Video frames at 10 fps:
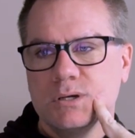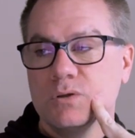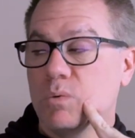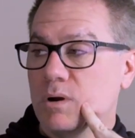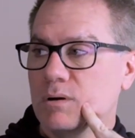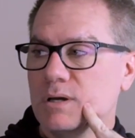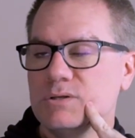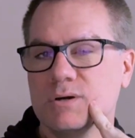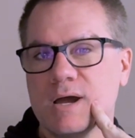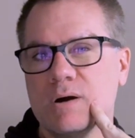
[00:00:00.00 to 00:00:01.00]
The water I
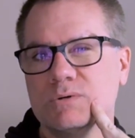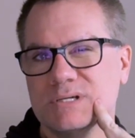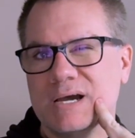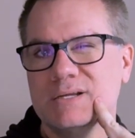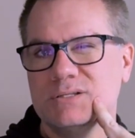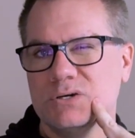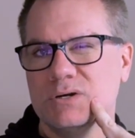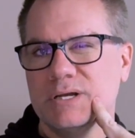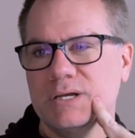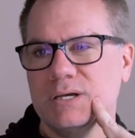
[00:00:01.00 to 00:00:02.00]
took out was kind of
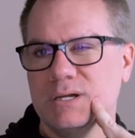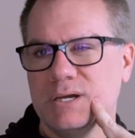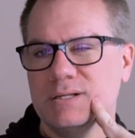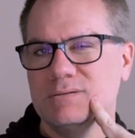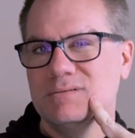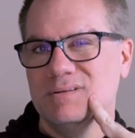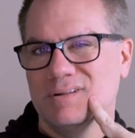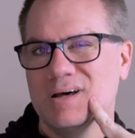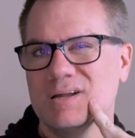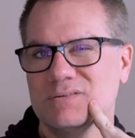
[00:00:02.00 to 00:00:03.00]
dirty and it had a
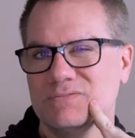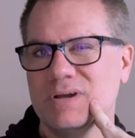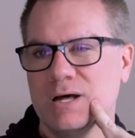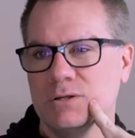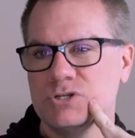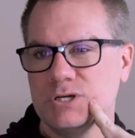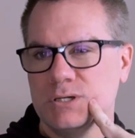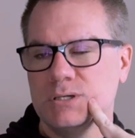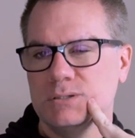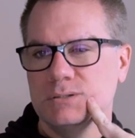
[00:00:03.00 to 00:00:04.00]
lot of algae in
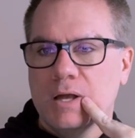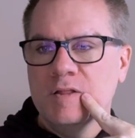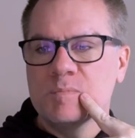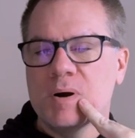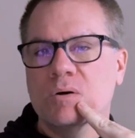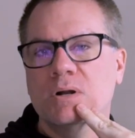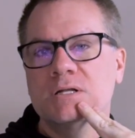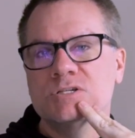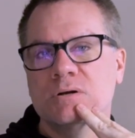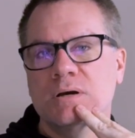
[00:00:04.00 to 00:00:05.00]
it. And the power
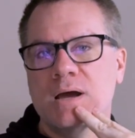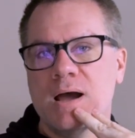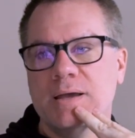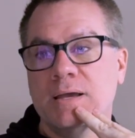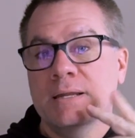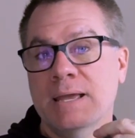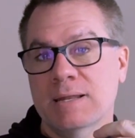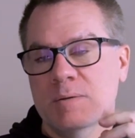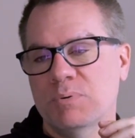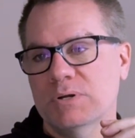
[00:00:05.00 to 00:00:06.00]
heads are on high. And
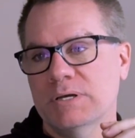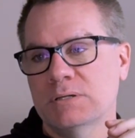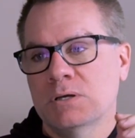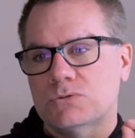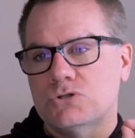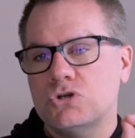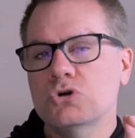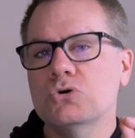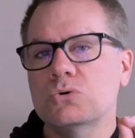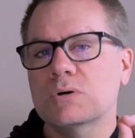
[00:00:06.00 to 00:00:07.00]
again, I put in
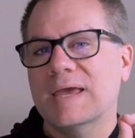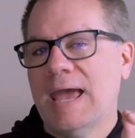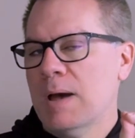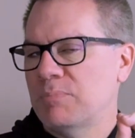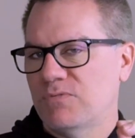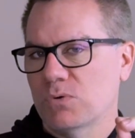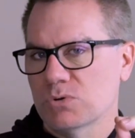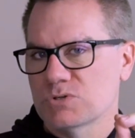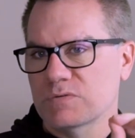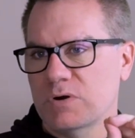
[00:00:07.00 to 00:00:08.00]
two
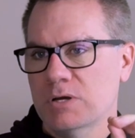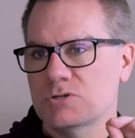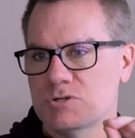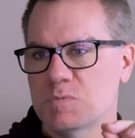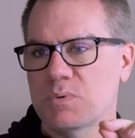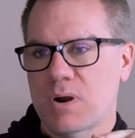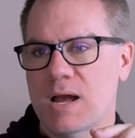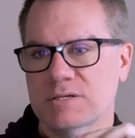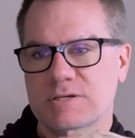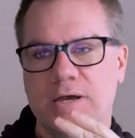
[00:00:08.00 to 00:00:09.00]
capfuls of hydrogen
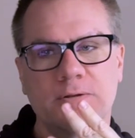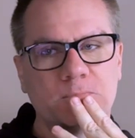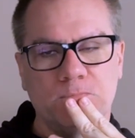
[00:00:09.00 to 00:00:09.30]
peroxide.